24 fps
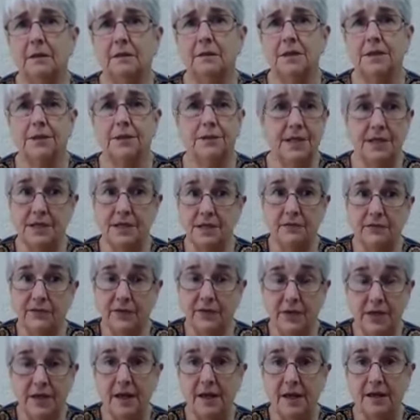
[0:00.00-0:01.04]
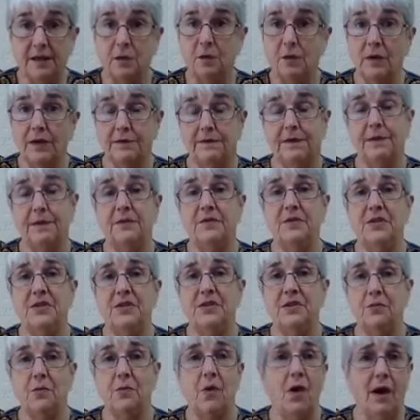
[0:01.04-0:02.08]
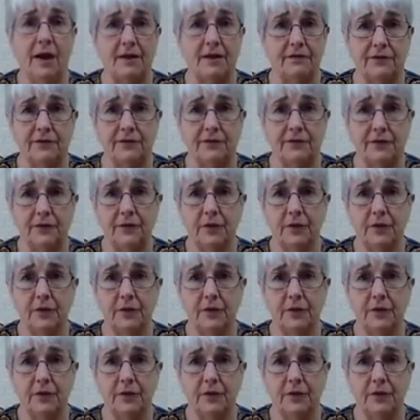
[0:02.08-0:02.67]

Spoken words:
So he doesn't find out that one of them is his wife.